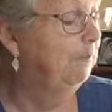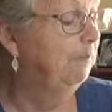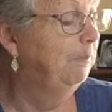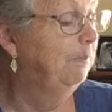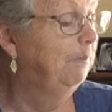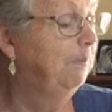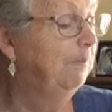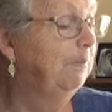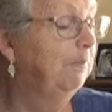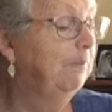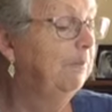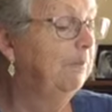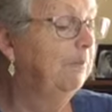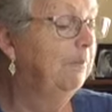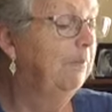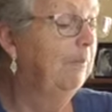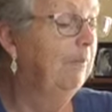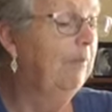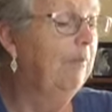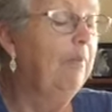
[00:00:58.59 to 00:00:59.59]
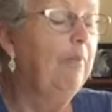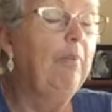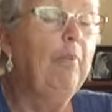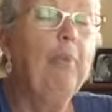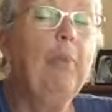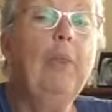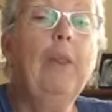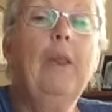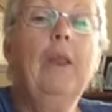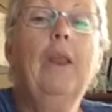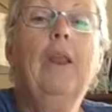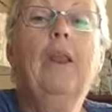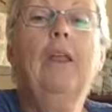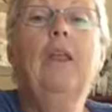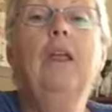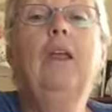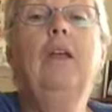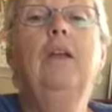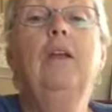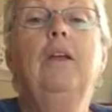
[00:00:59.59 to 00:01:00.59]

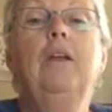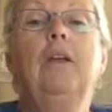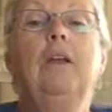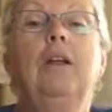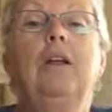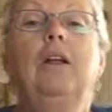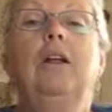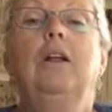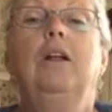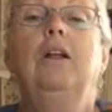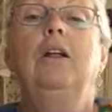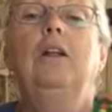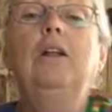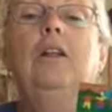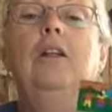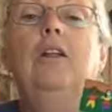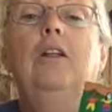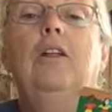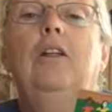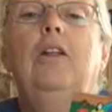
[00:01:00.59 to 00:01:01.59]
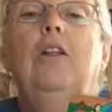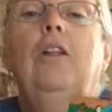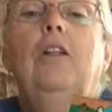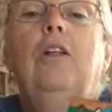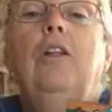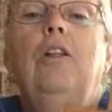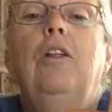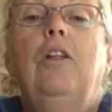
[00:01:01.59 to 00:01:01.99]
Nobody speaks.